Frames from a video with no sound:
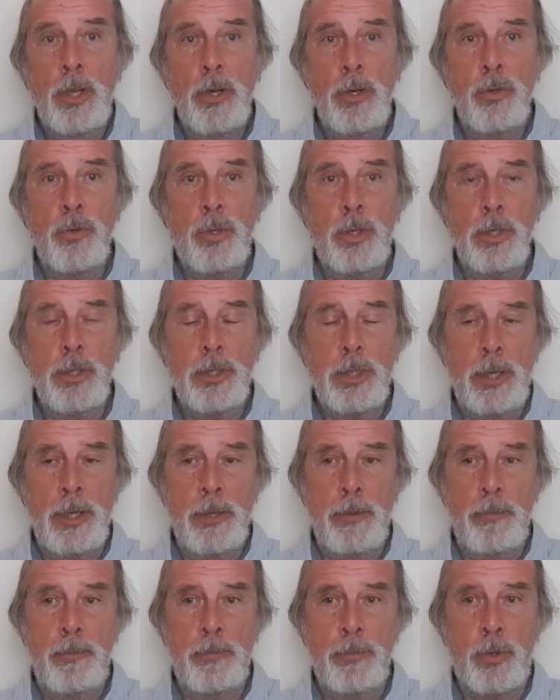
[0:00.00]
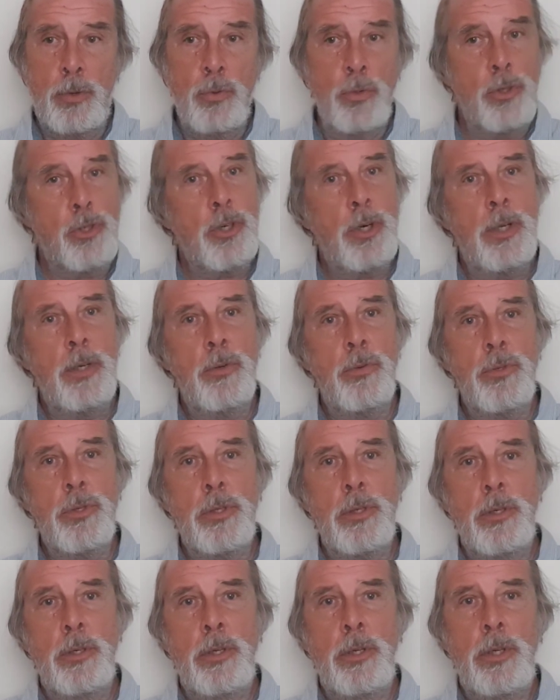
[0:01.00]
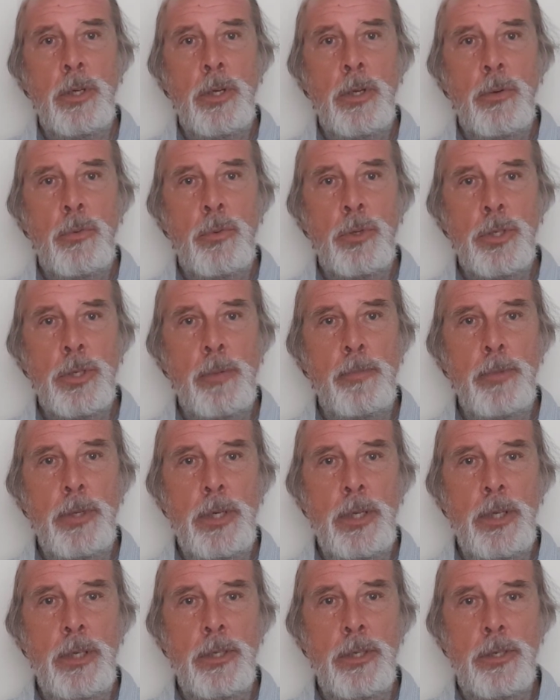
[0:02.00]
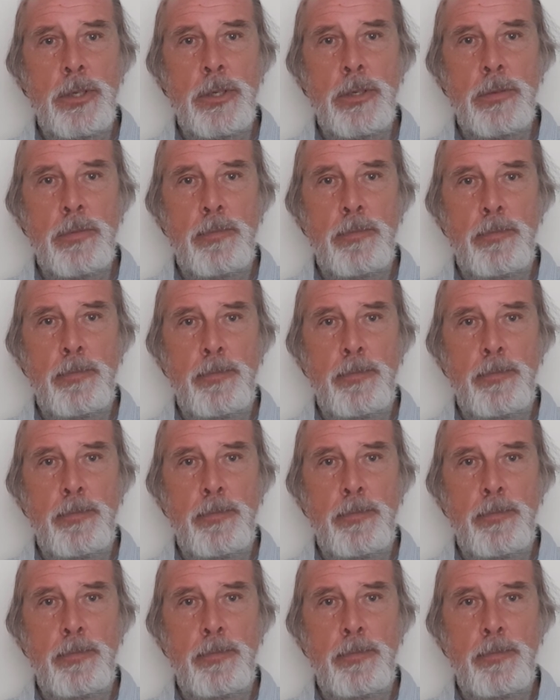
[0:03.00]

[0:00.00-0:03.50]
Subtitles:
Look at court trials where somebody is